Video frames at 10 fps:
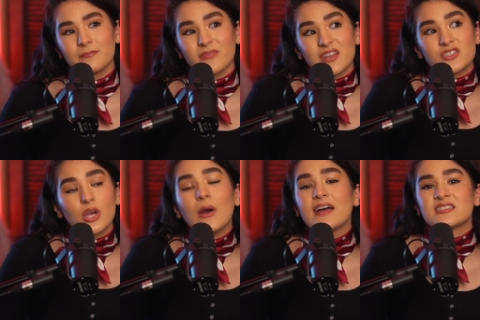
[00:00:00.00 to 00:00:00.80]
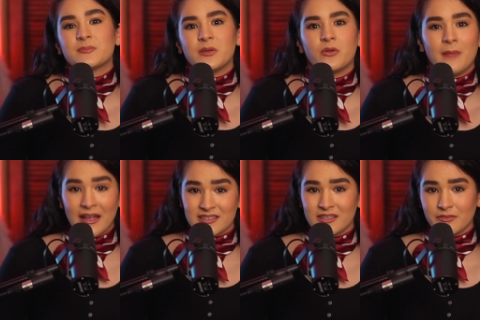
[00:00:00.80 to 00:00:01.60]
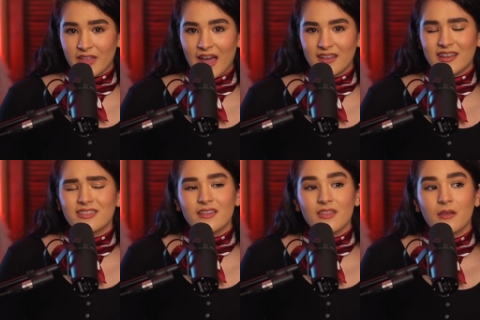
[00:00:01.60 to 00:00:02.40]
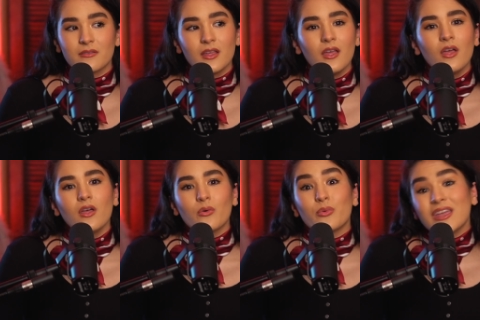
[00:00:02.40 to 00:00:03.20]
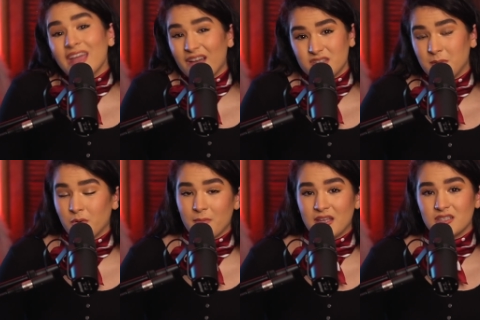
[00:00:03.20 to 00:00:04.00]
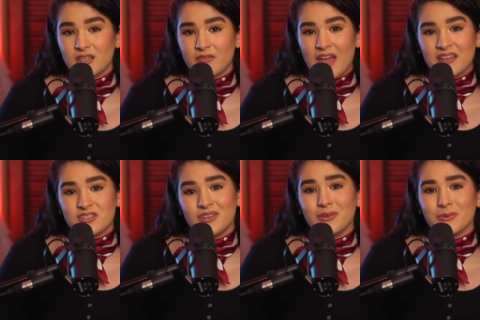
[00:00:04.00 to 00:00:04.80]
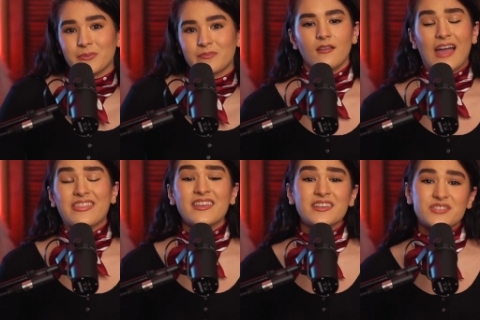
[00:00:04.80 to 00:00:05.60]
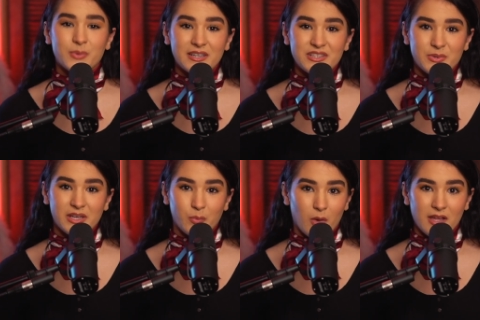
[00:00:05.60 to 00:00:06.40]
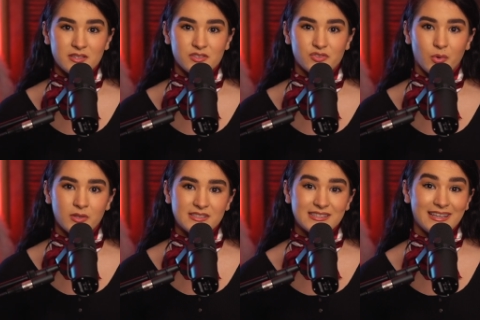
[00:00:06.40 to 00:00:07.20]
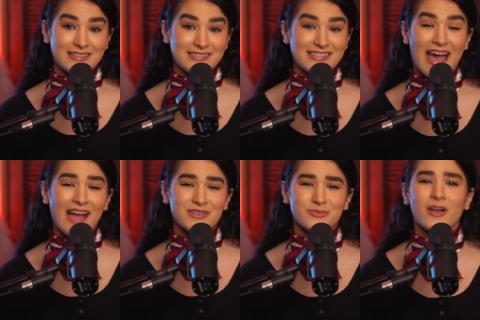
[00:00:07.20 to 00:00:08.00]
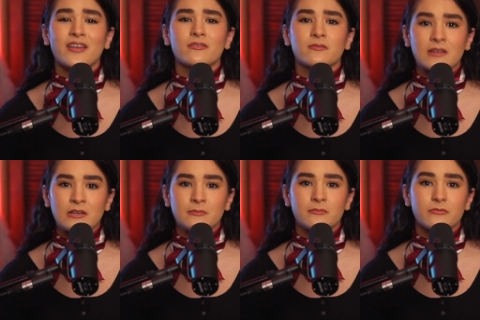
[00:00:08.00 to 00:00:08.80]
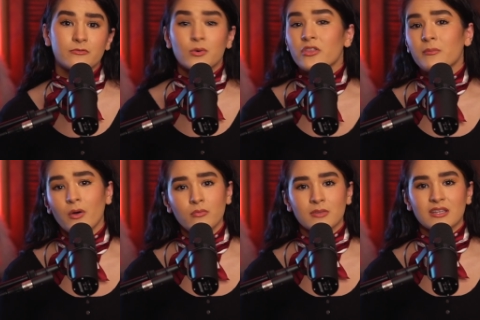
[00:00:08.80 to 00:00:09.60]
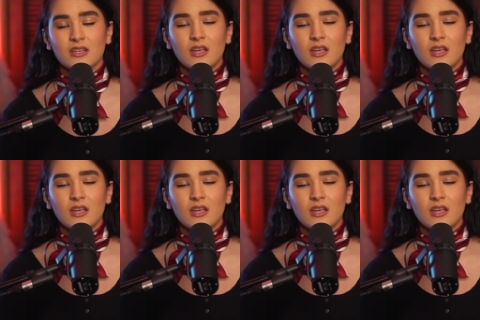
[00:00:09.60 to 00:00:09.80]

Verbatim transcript: And Joe has to be reminded of that. And I think that we have to be reminded of that too. I think in 2021, Soul is the exact right film for the moment.